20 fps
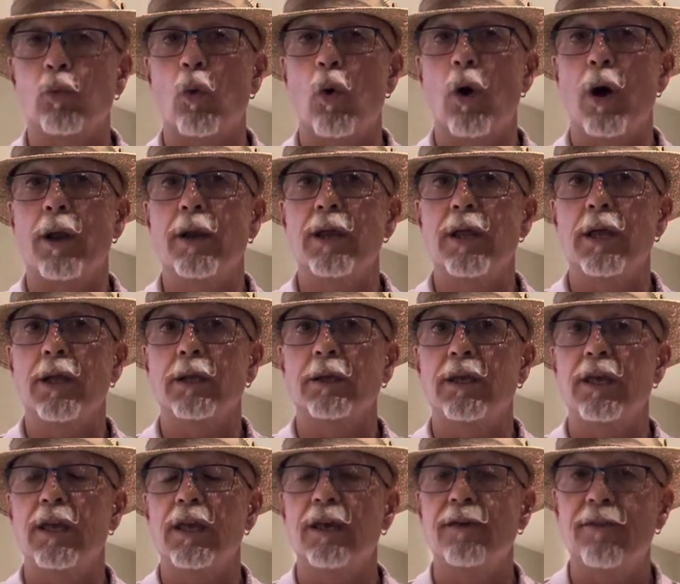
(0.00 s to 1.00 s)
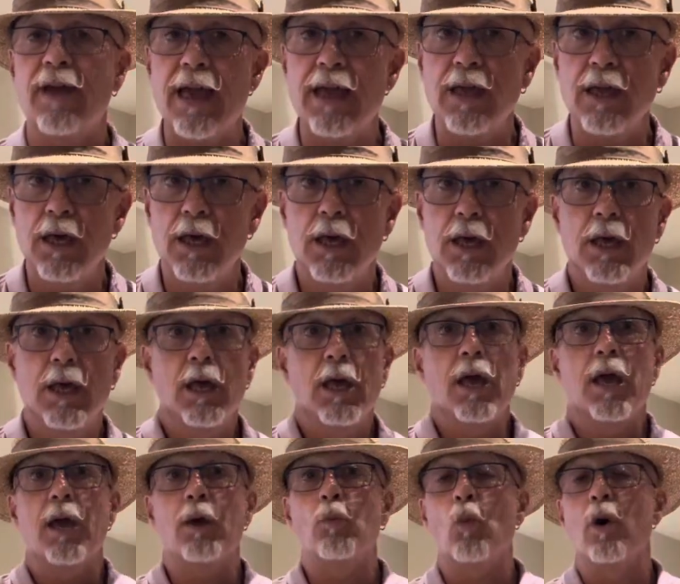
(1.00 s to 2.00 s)
one in key of A
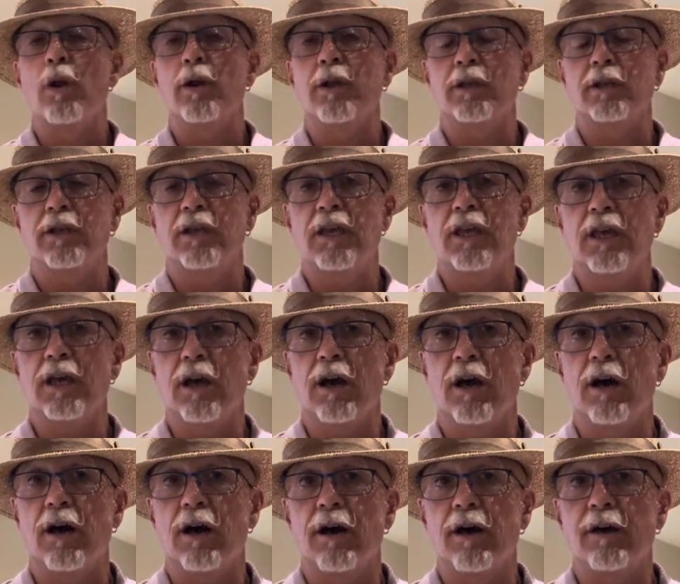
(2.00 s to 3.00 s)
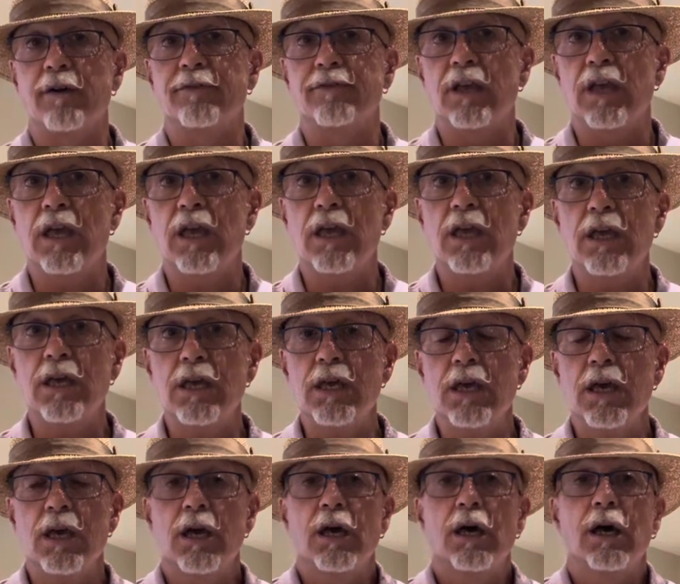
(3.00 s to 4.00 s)
and one in key of
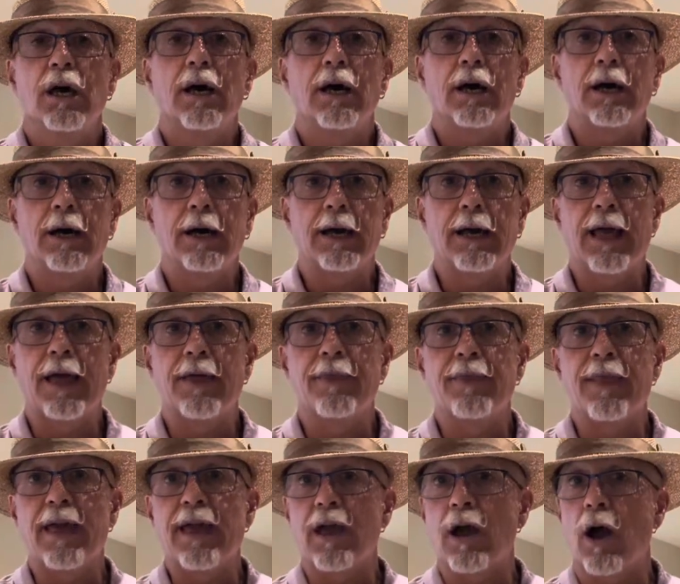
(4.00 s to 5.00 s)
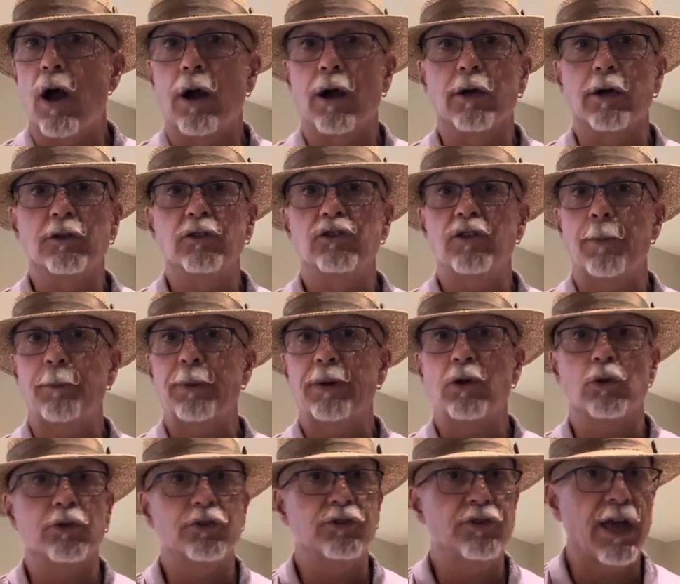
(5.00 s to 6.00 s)
E, and they are
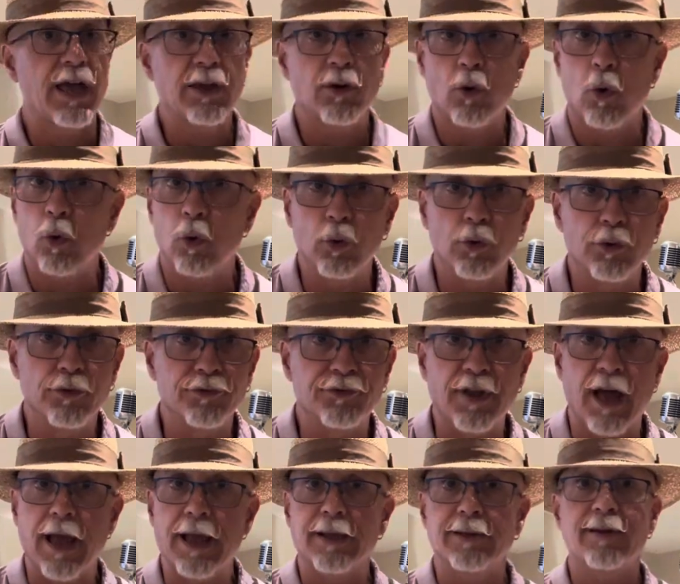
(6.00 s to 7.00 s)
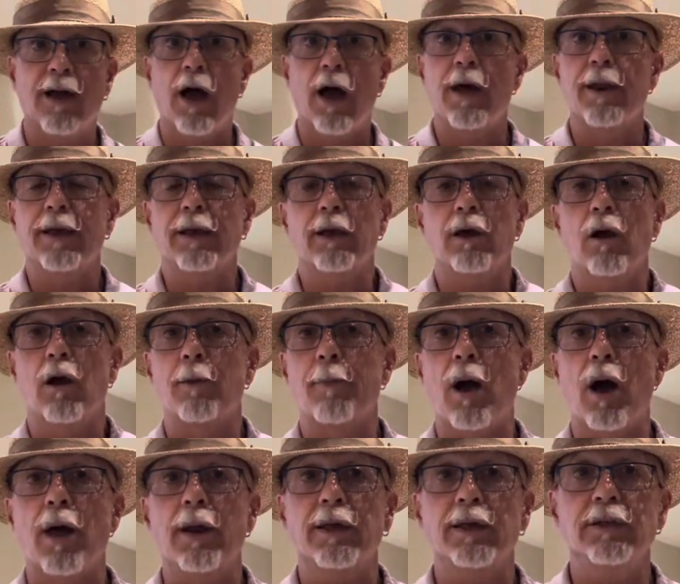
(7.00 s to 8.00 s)
typical 10-hole diatonic
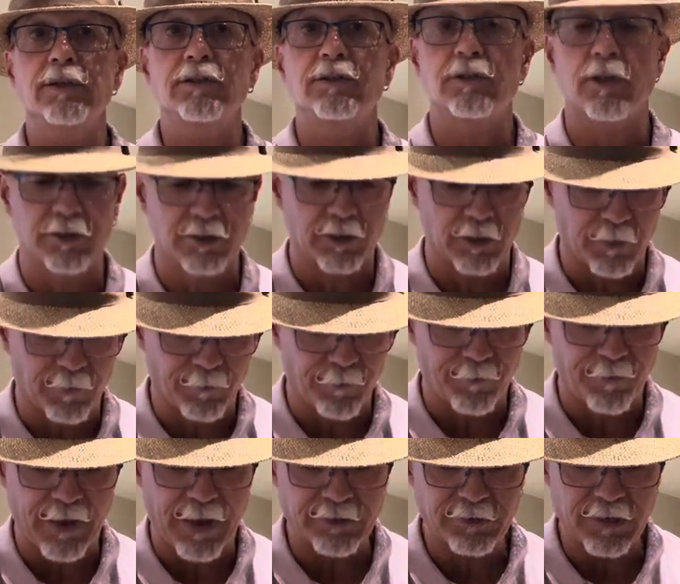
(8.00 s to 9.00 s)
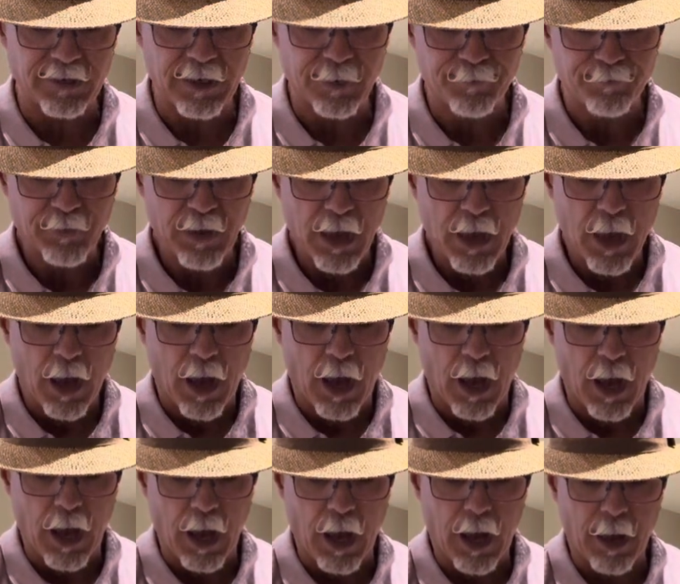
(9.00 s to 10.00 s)
harmonicas, nothing fancy,
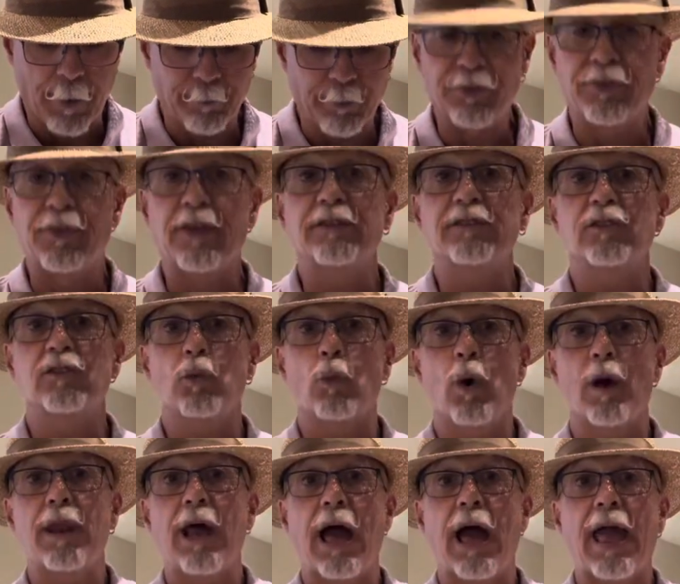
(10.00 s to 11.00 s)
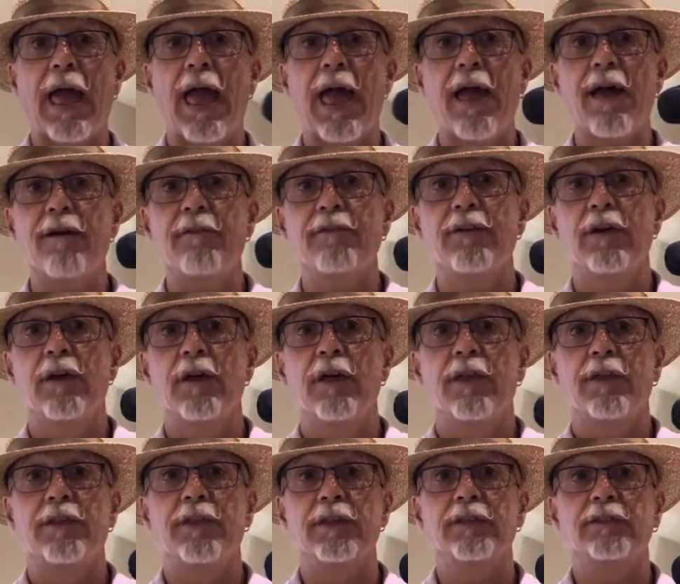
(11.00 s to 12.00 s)
but this is the one I have.
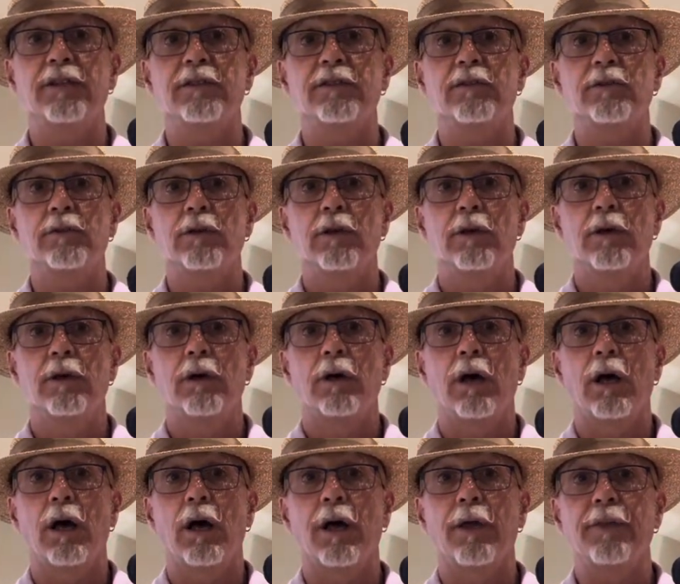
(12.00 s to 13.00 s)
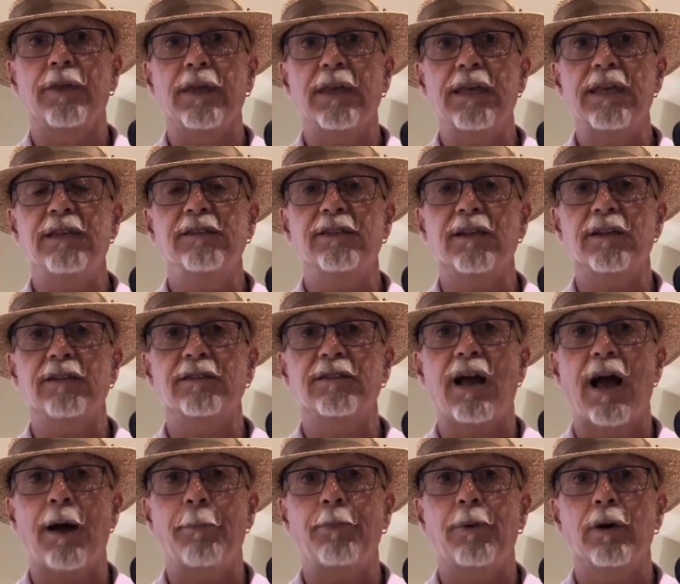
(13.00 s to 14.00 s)
This is the East
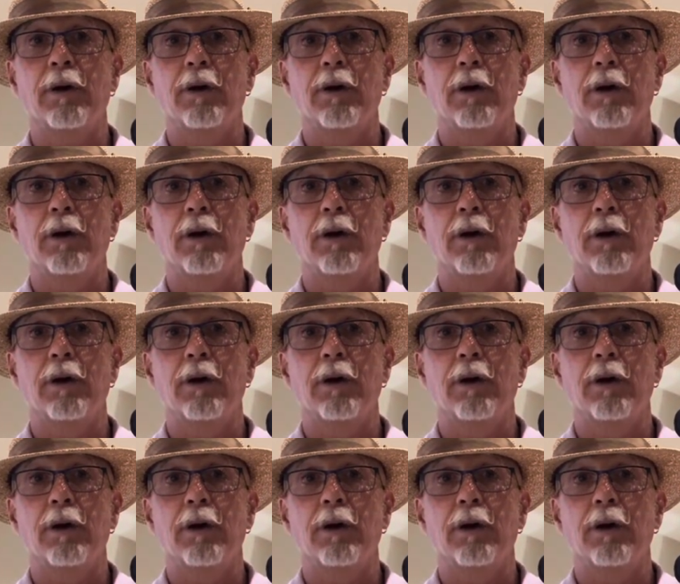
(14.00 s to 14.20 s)
Top